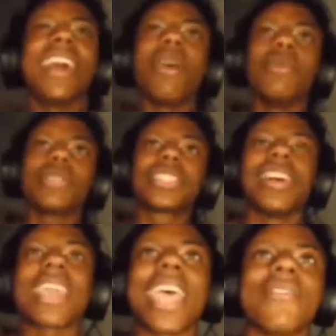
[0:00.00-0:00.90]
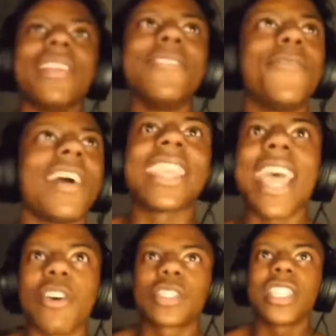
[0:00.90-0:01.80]
I will suck every fucking
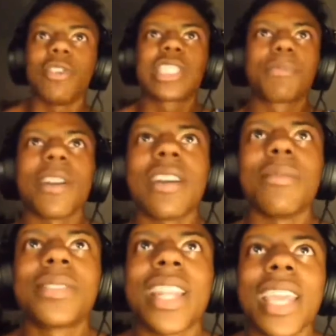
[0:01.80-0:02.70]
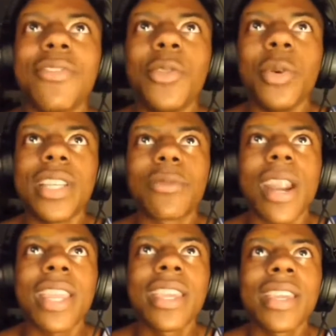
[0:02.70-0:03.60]
ounce of your sperm today if you do this right.